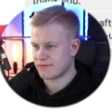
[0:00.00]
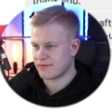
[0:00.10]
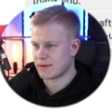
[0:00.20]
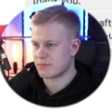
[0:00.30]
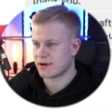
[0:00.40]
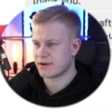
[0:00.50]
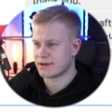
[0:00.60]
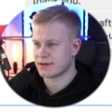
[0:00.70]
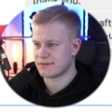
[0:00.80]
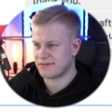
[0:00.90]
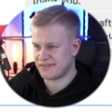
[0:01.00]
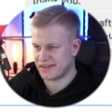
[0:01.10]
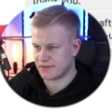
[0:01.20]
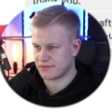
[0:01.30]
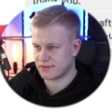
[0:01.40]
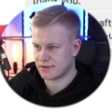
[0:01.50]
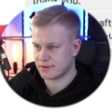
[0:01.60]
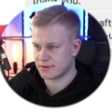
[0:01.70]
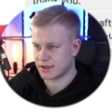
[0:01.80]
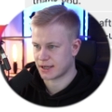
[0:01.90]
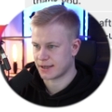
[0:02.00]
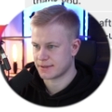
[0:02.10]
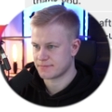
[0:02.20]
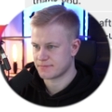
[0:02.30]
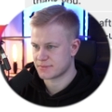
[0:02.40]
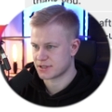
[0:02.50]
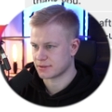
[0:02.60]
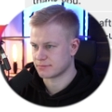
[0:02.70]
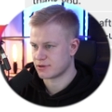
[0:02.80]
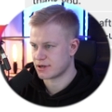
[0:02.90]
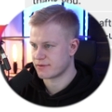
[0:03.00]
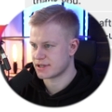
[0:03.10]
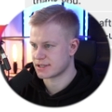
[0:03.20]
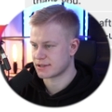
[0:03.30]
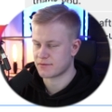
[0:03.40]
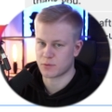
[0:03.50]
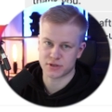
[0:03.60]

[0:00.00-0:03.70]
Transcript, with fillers: February 5th, okay? So pretty recent if you're